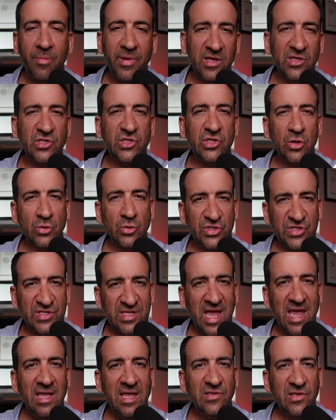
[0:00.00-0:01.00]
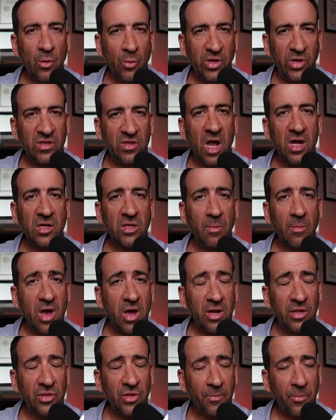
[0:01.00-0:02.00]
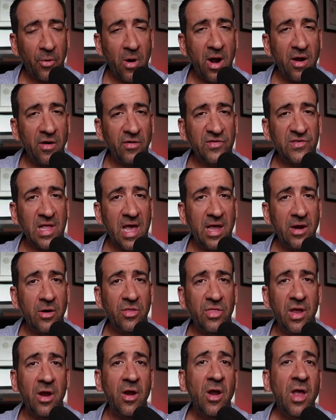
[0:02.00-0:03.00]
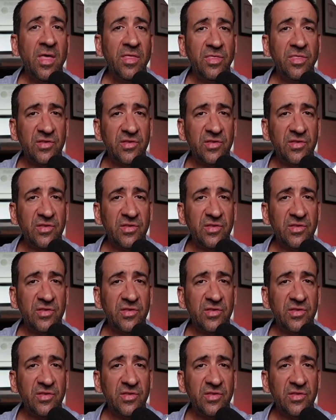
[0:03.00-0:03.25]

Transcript: because those stains that we talked about on the prior slide are there,